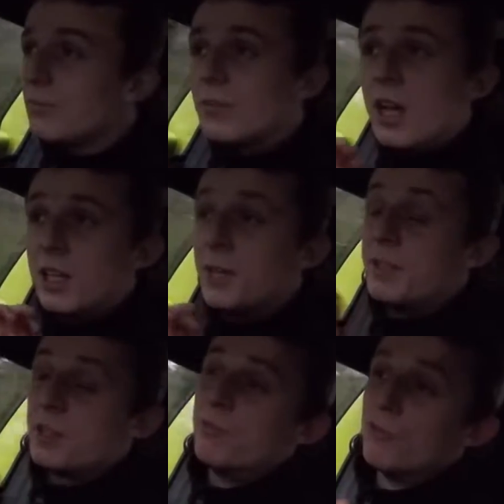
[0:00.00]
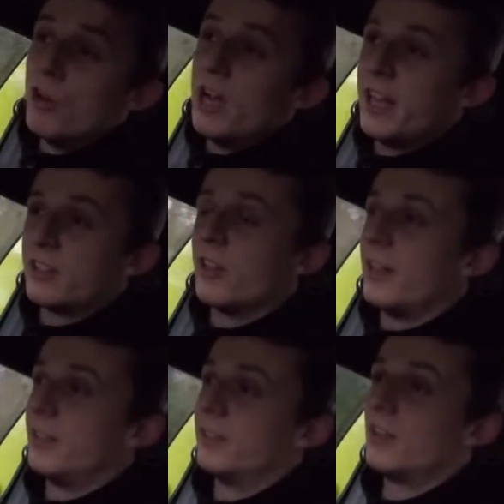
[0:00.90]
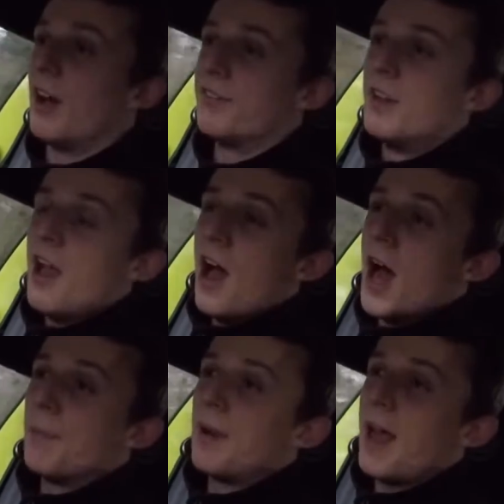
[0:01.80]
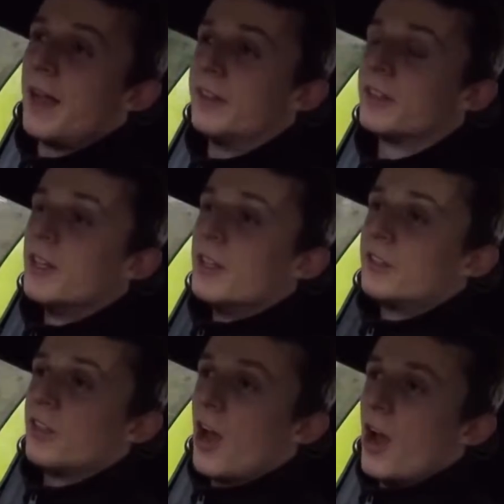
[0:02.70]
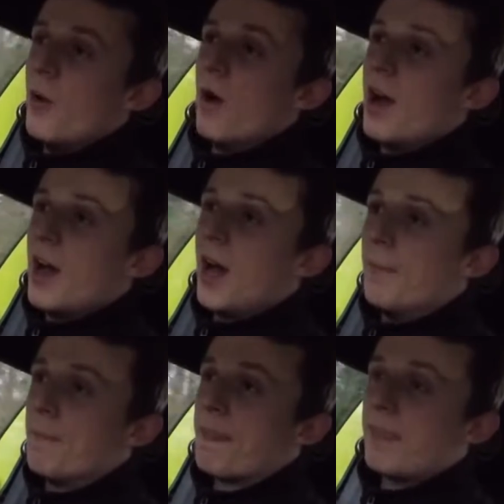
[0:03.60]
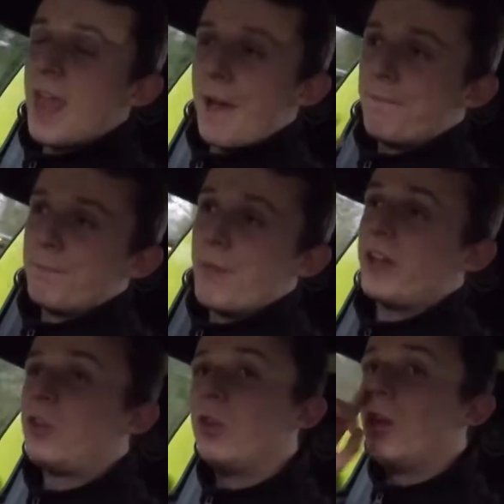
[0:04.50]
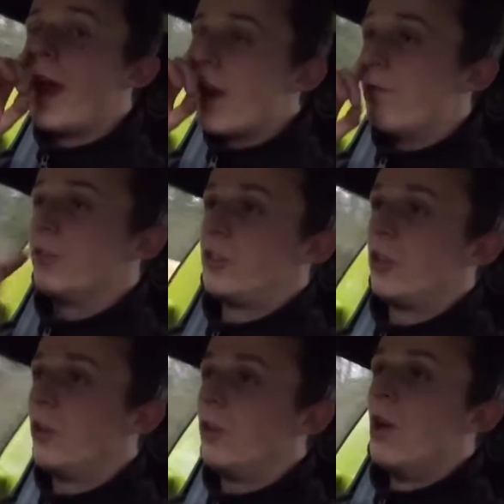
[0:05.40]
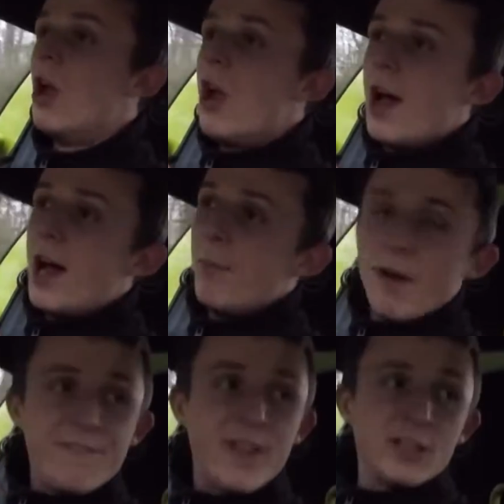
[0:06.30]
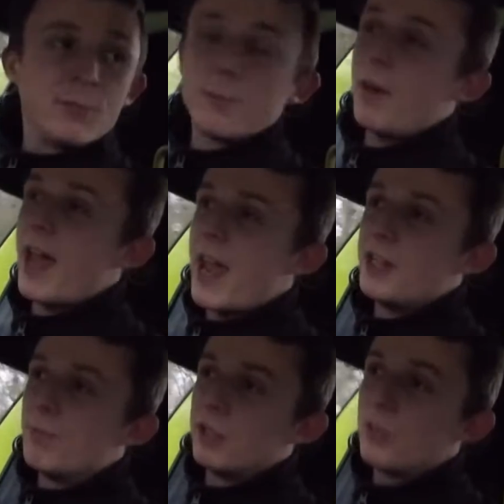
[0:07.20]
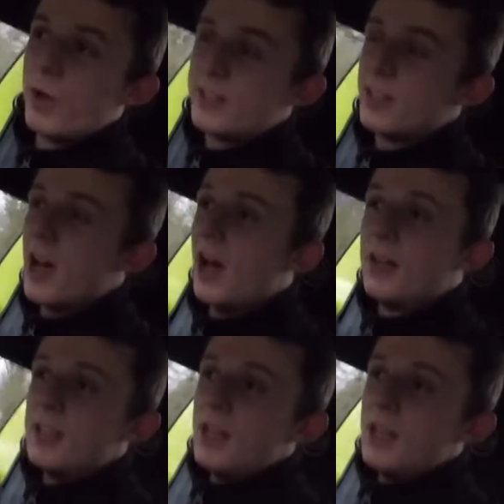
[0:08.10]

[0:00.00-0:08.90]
And there's going to be some really exciting stuff planned. So yeah, make sure you head over to my Facebook page, my Twitter,